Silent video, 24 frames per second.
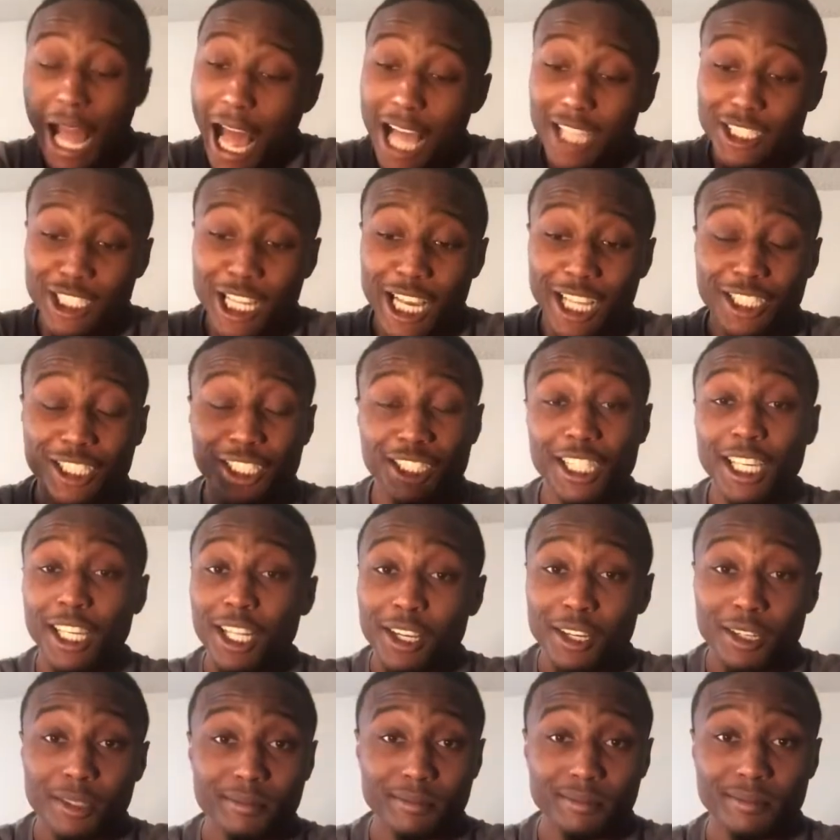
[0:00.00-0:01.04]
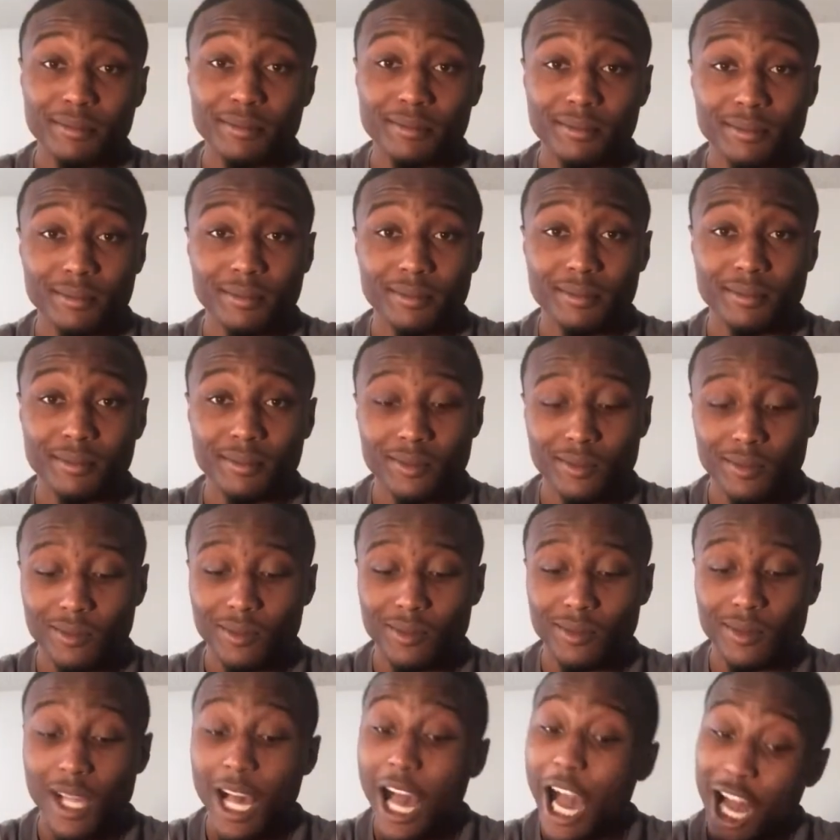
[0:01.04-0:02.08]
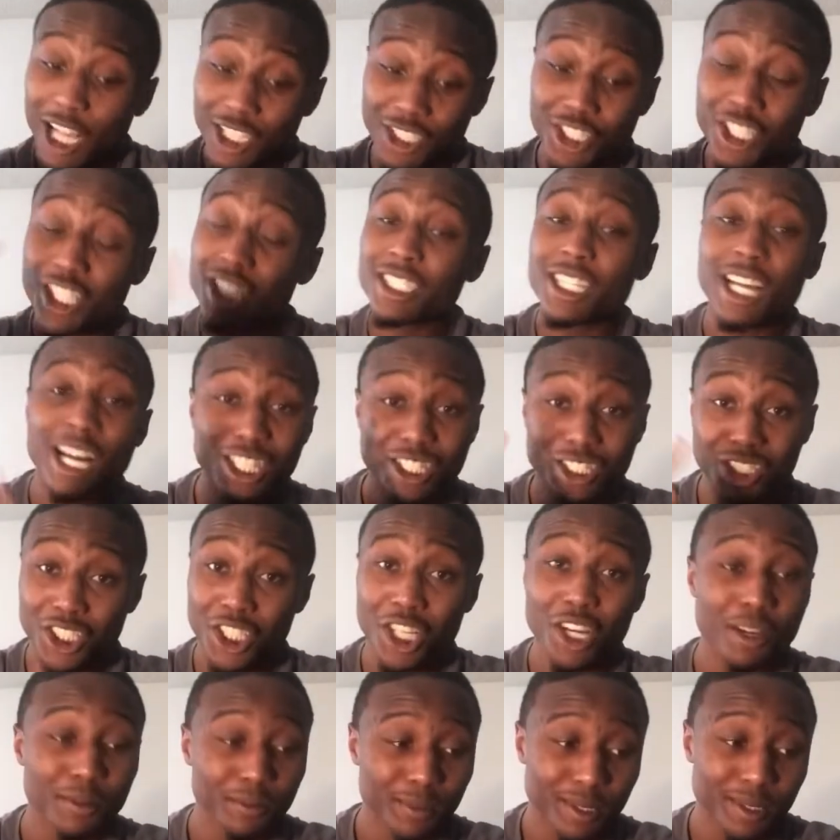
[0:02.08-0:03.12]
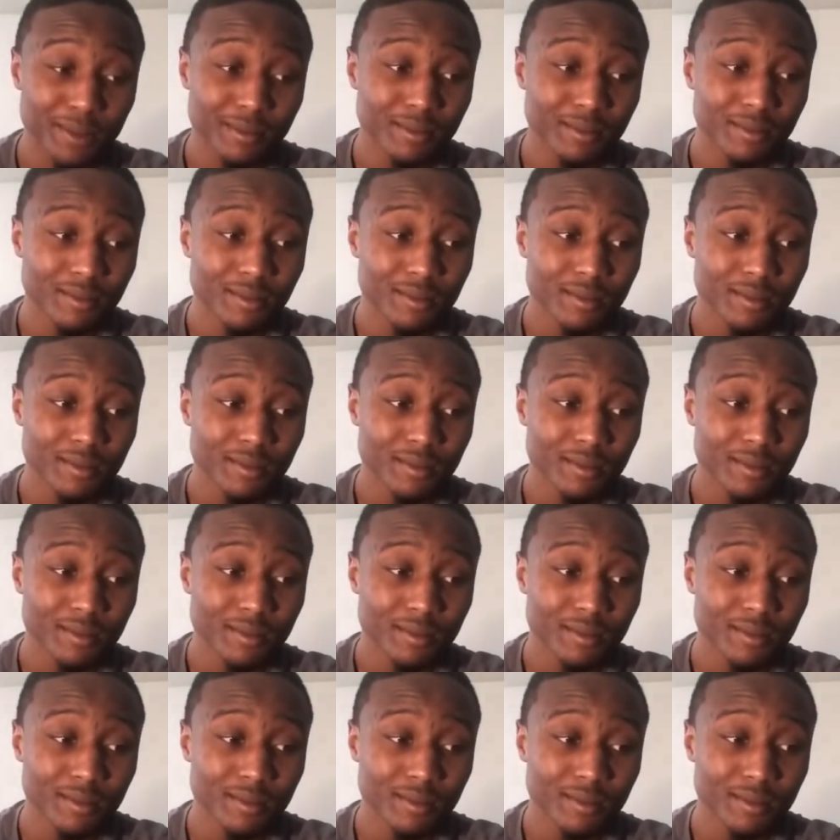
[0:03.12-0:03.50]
I just got set up, I just got jumped,